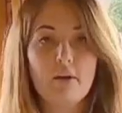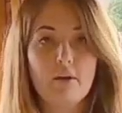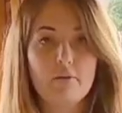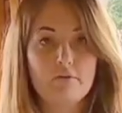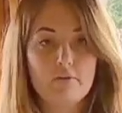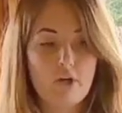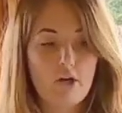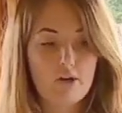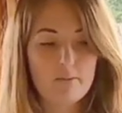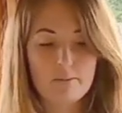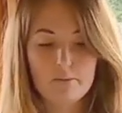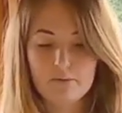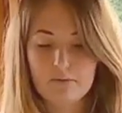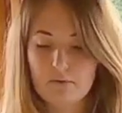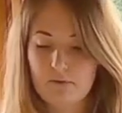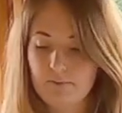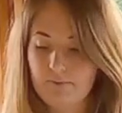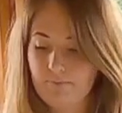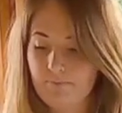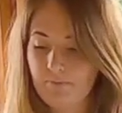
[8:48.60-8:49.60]
of
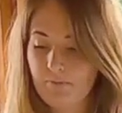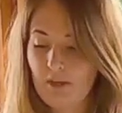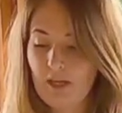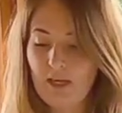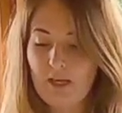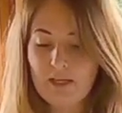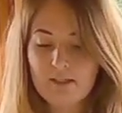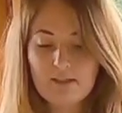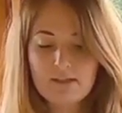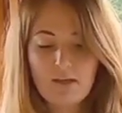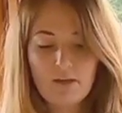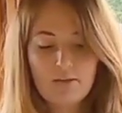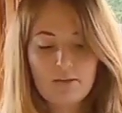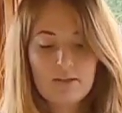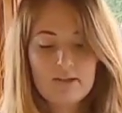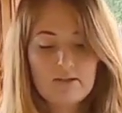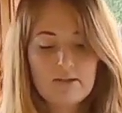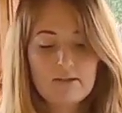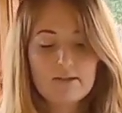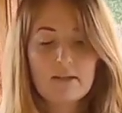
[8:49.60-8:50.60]
cardboard. So
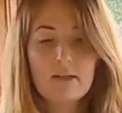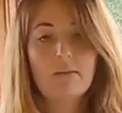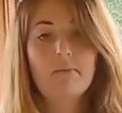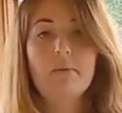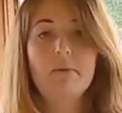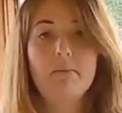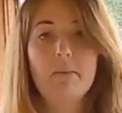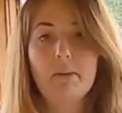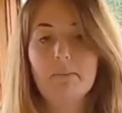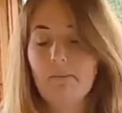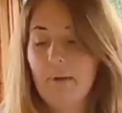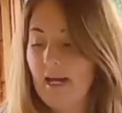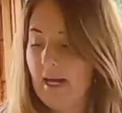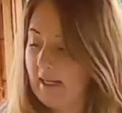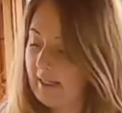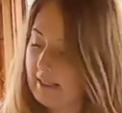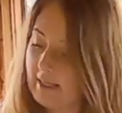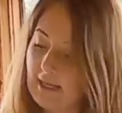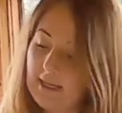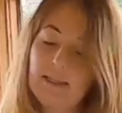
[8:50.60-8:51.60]
this is going to be my
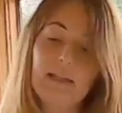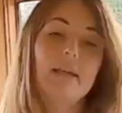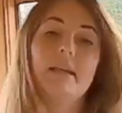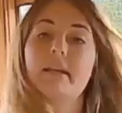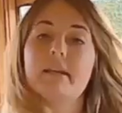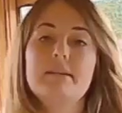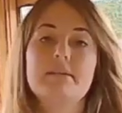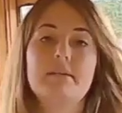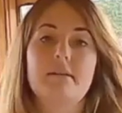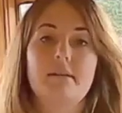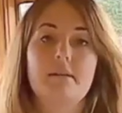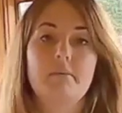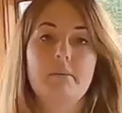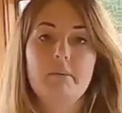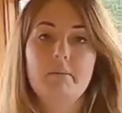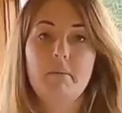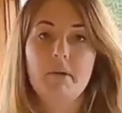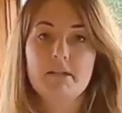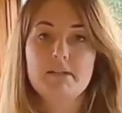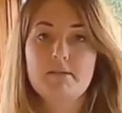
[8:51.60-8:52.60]
back, and then these are going to
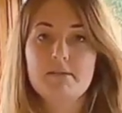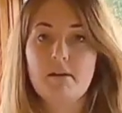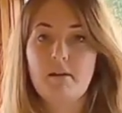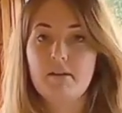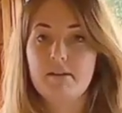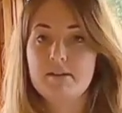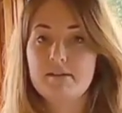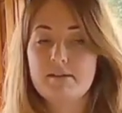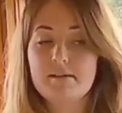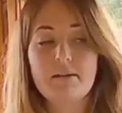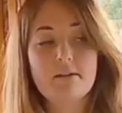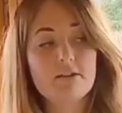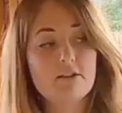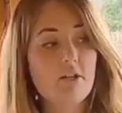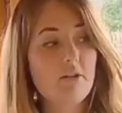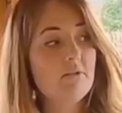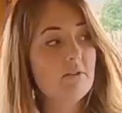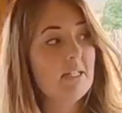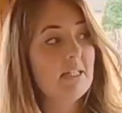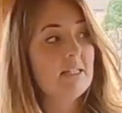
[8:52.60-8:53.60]
be my sides. I
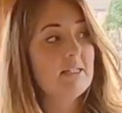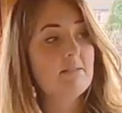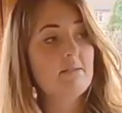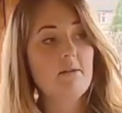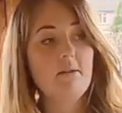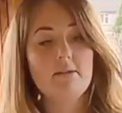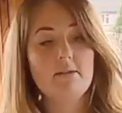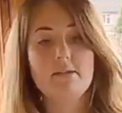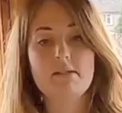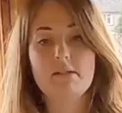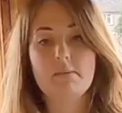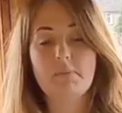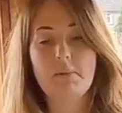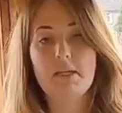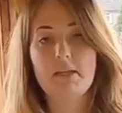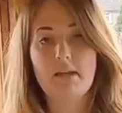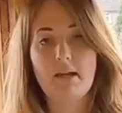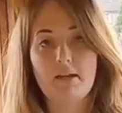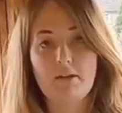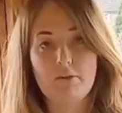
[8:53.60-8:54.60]
don't need the sides to
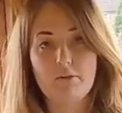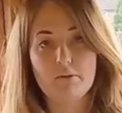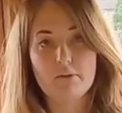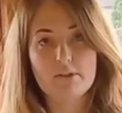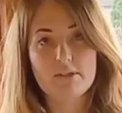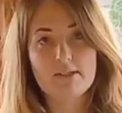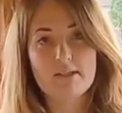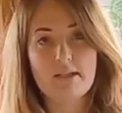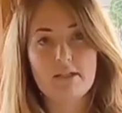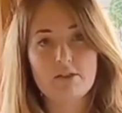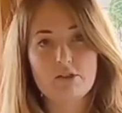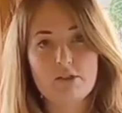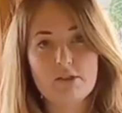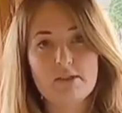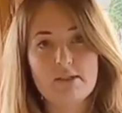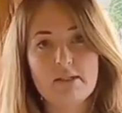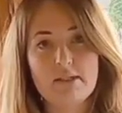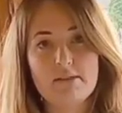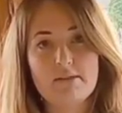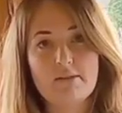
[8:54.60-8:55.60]
be that long because they
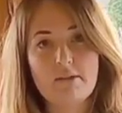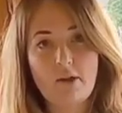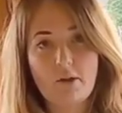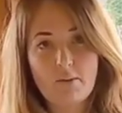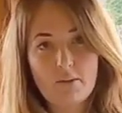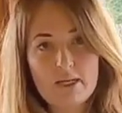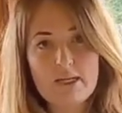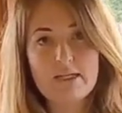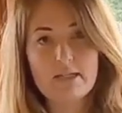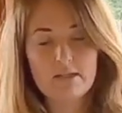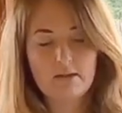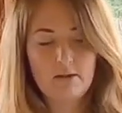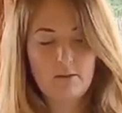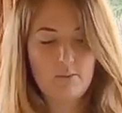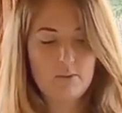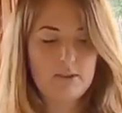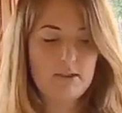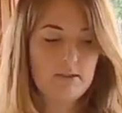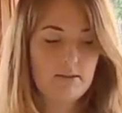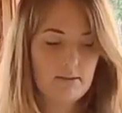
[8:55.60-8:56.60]
just need to go into the
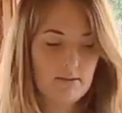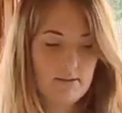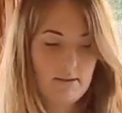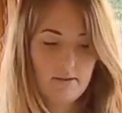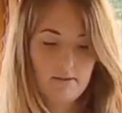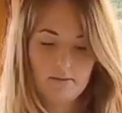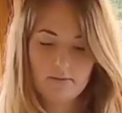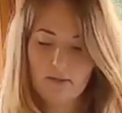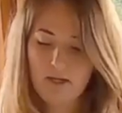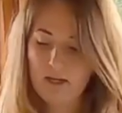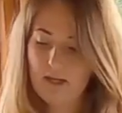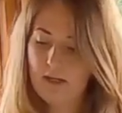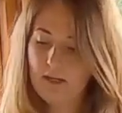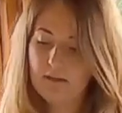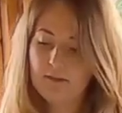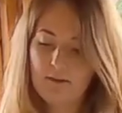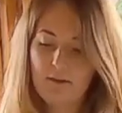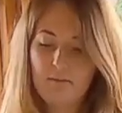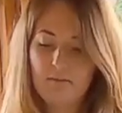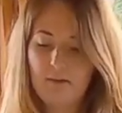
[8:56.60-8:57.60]
windowsill.
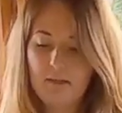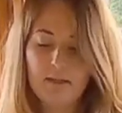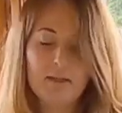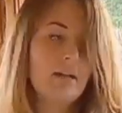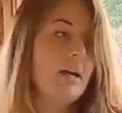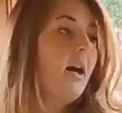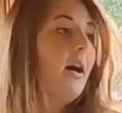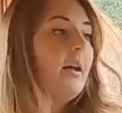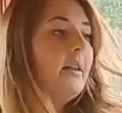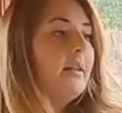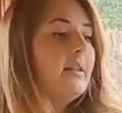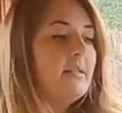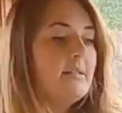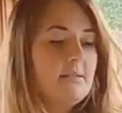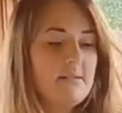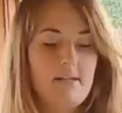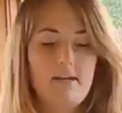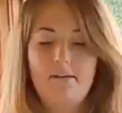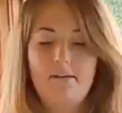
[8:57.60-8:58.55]
So I'm going to cut these